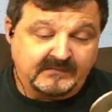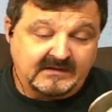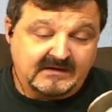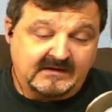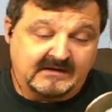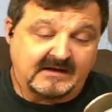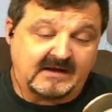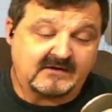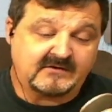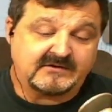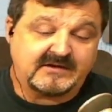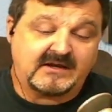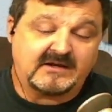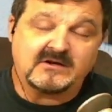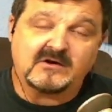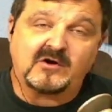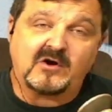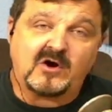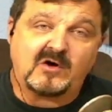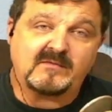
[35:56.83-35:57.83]
And that'll take
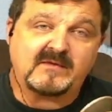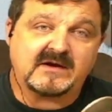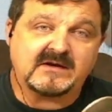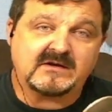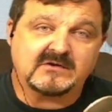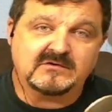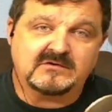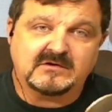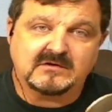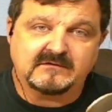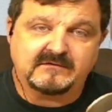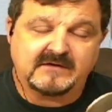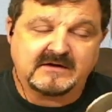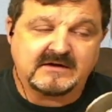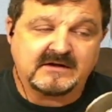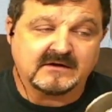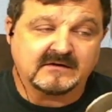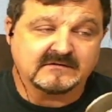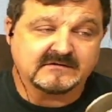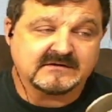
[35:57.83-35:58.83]
you to all my YouTube
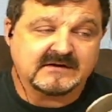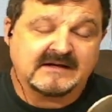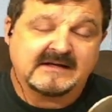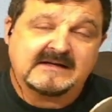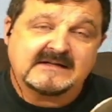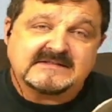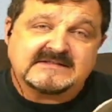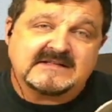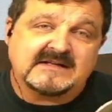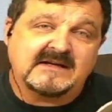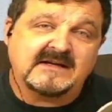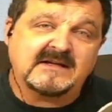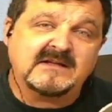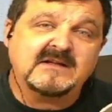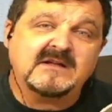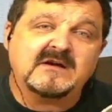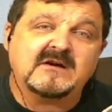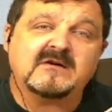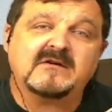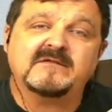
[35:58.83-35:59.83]
videos. And it's
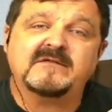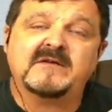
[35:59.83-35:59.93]
in there of